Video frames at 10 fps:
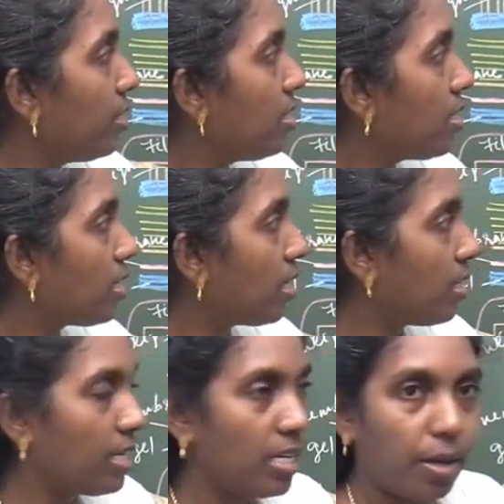This is the
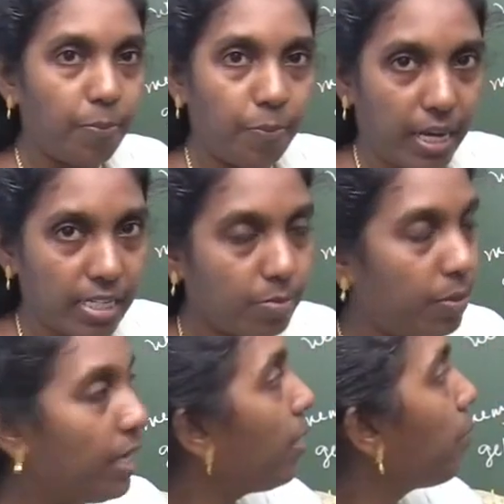TI
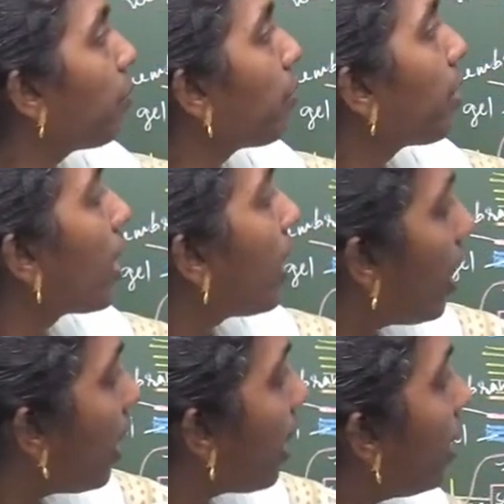plasmid
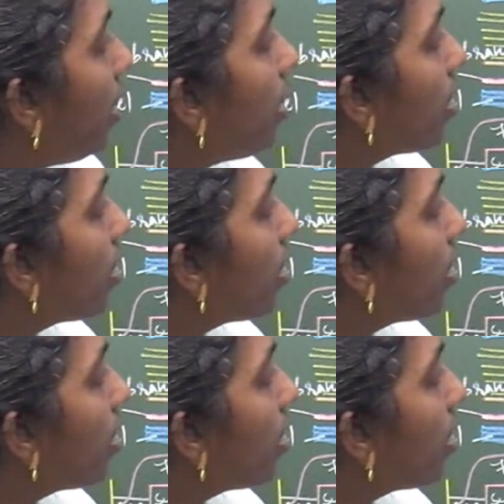and